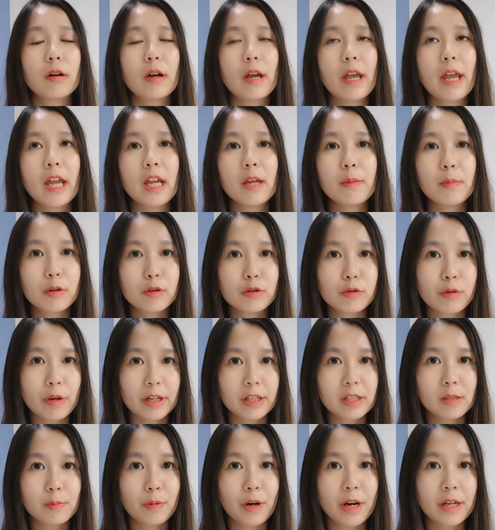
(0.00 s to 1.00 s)
able to
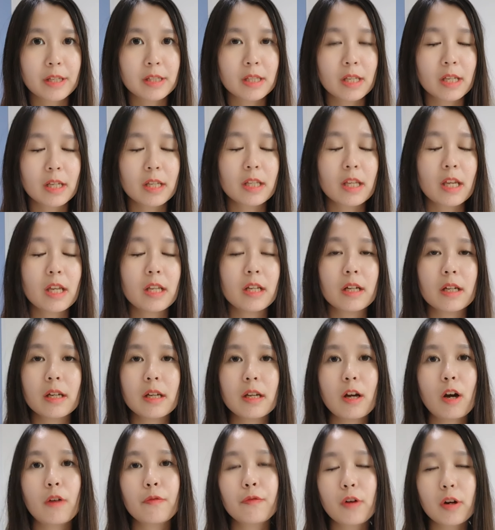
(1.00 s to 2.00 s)
express it in a,
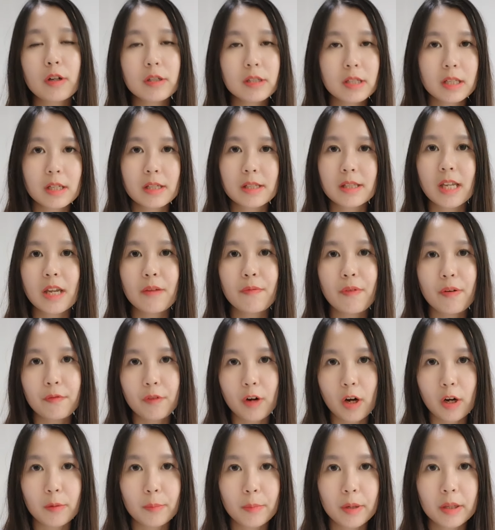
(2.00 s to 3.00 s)
of course, in a safe
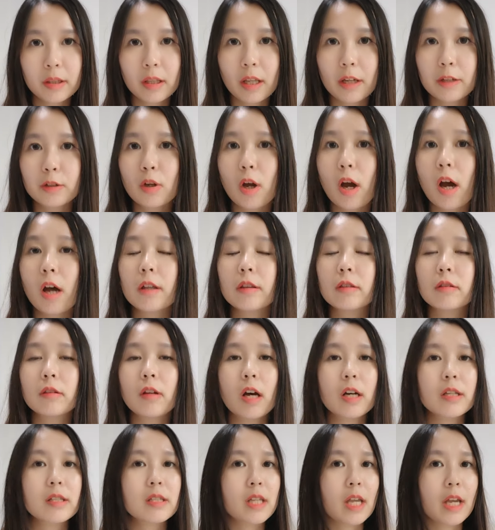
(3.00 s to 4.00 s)
environment, like,
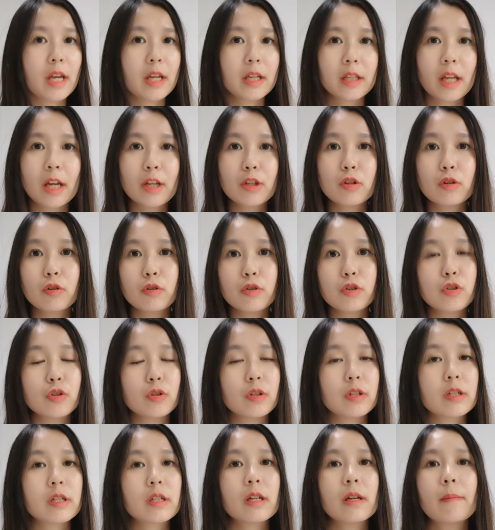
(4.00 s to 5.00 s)
not saying that you
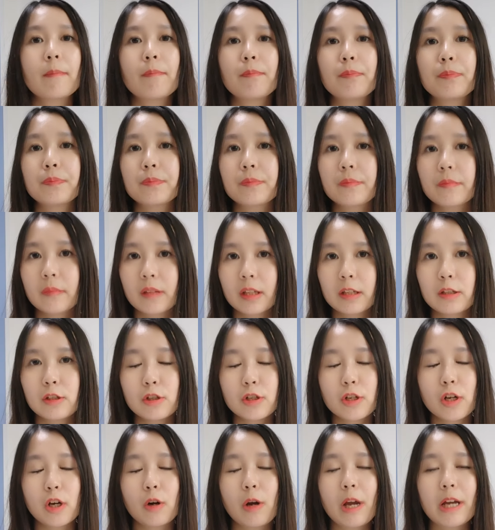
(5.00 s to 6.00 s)
should,
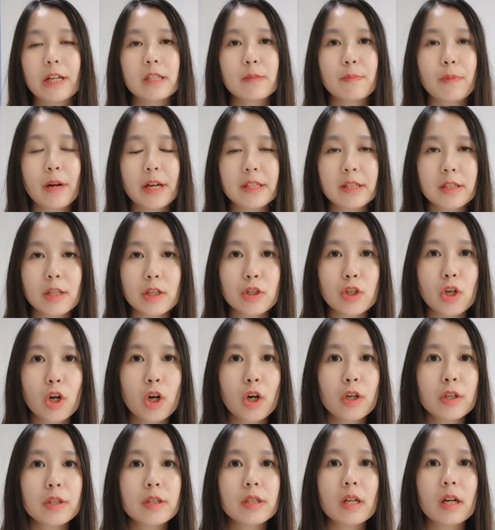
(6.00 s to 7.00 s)
you know, express this
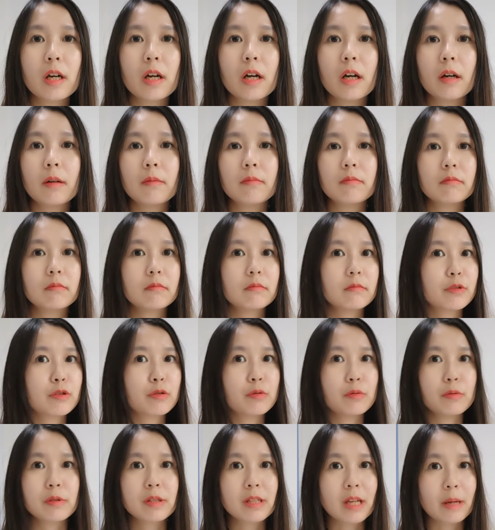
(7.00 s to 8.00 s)
hurt
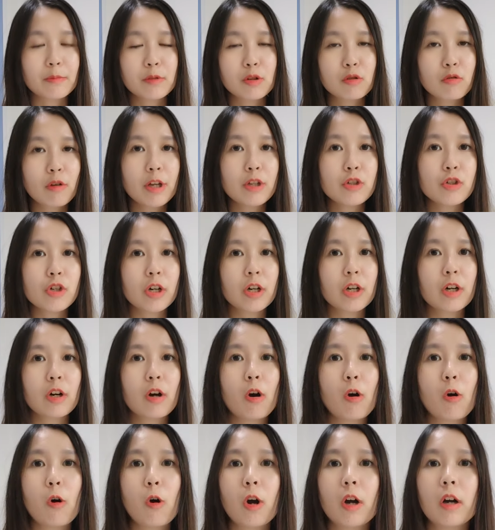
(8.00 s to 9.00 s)
to some stranger,
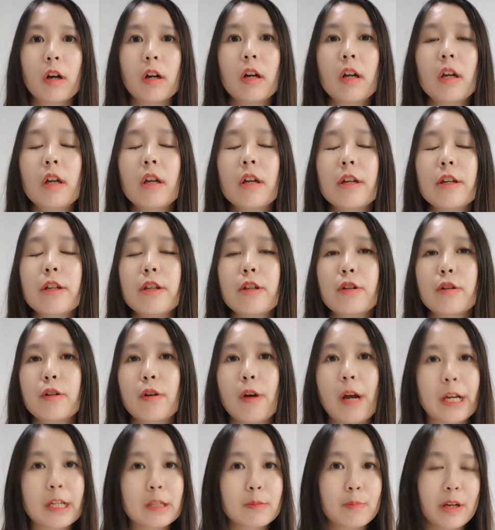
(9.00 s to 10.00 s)
or, you know,
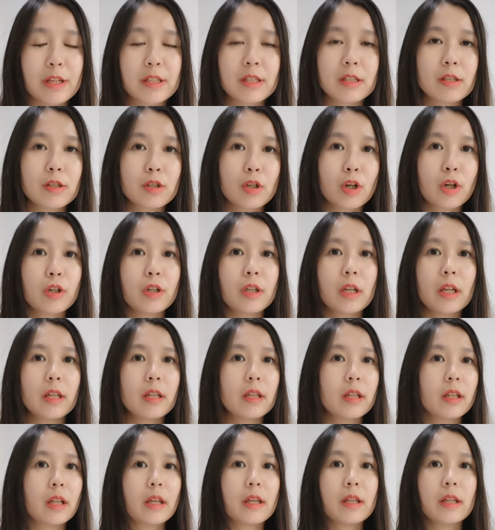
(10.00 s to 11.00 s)
express this hurt
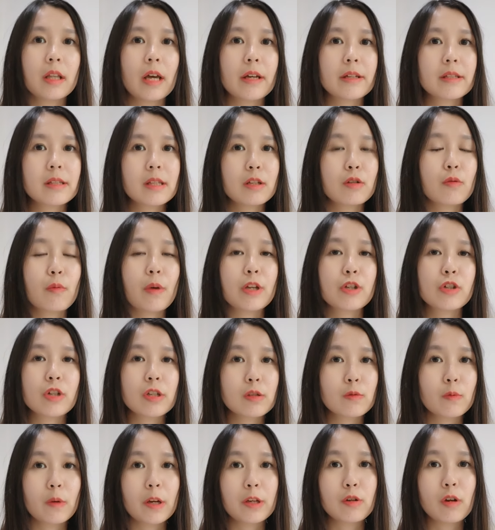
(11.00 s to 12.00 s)
in like
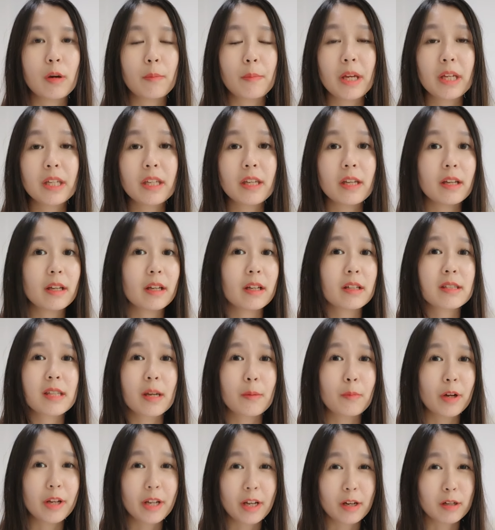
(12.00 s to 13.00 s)
situations where you're making
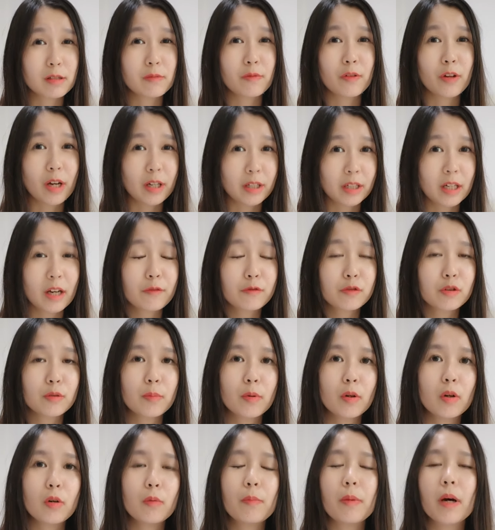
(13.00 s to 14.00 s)
someone else feel
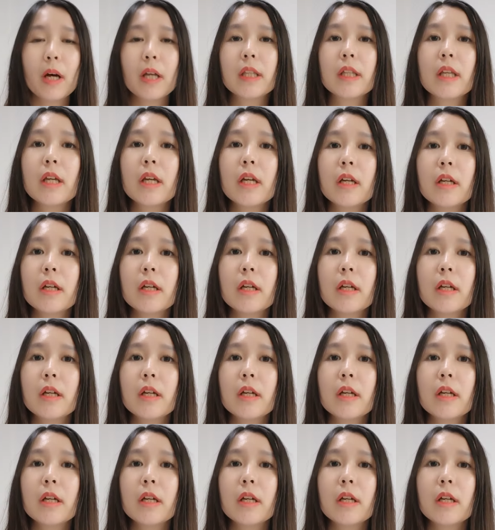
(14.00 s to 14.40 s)
uncomfortable. But,